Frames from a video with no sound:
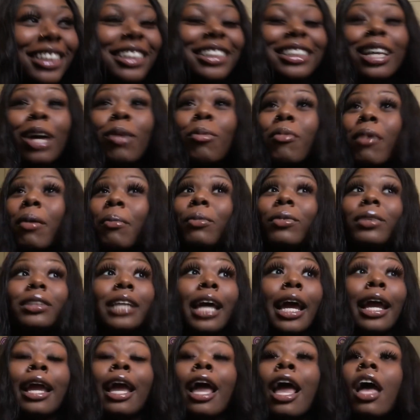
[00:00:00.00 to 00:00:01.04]
Someone was
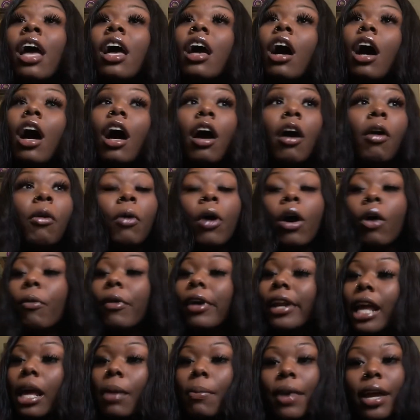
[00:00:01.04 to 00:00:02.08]
like, oh,
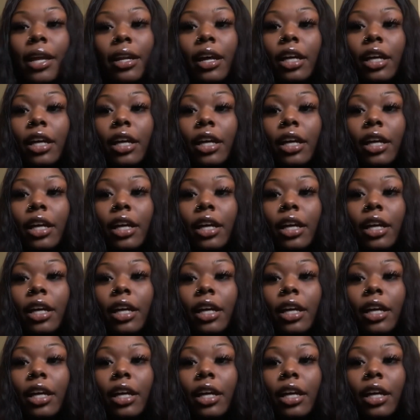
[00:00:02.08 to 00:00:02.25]
well they better